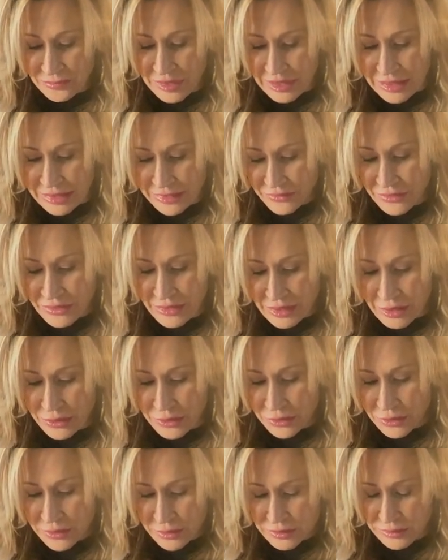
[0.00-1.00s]
even though
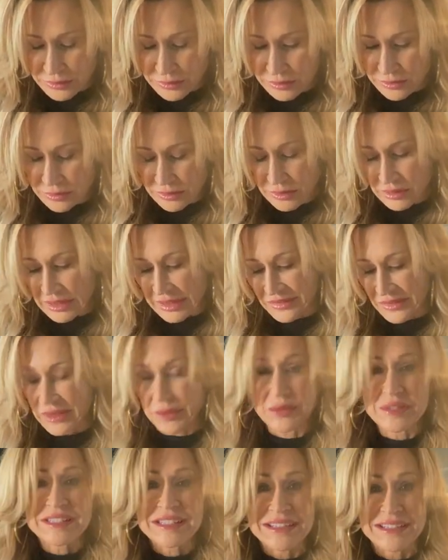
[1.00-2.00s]

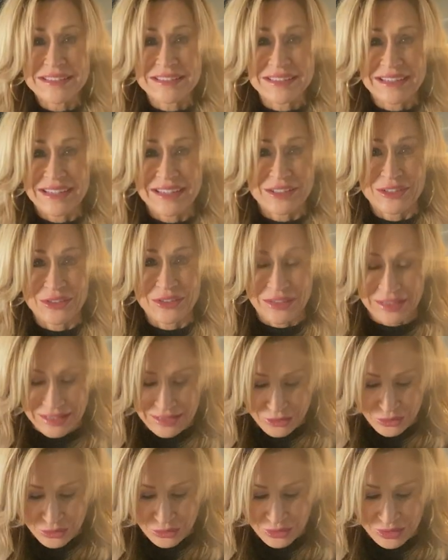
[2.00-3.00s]
it's easy and you're going to
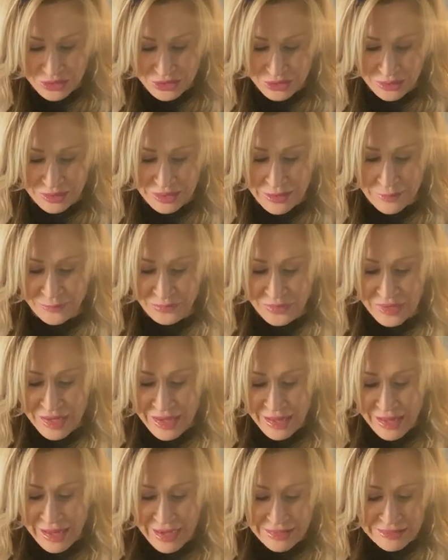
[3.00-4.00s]
enjoy doing it.
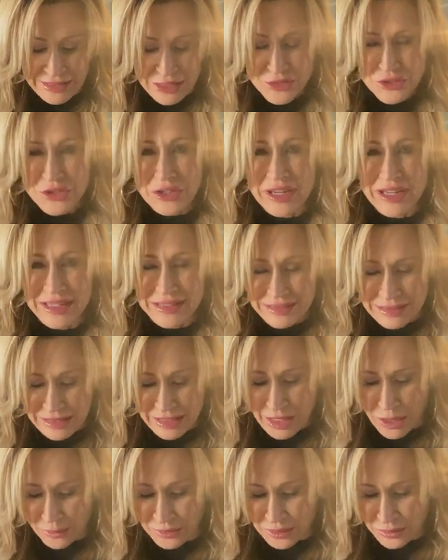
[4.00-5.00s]
And get your kids to
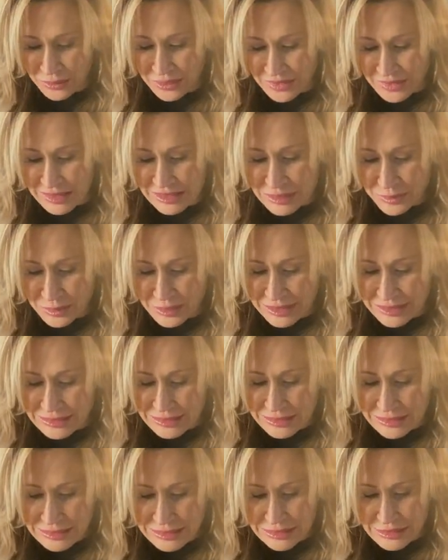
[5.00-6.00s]
help you with this because
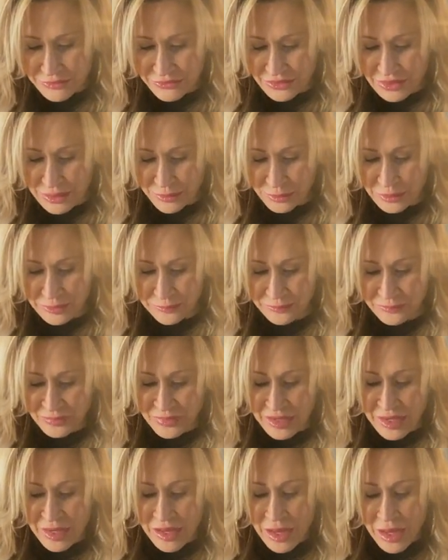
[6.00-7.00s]
this is a fun one.
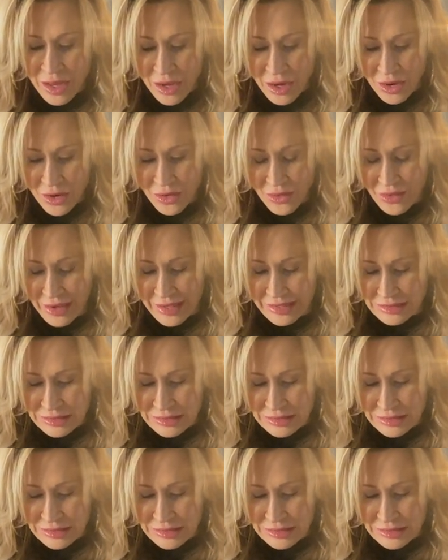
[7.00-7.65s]
All right,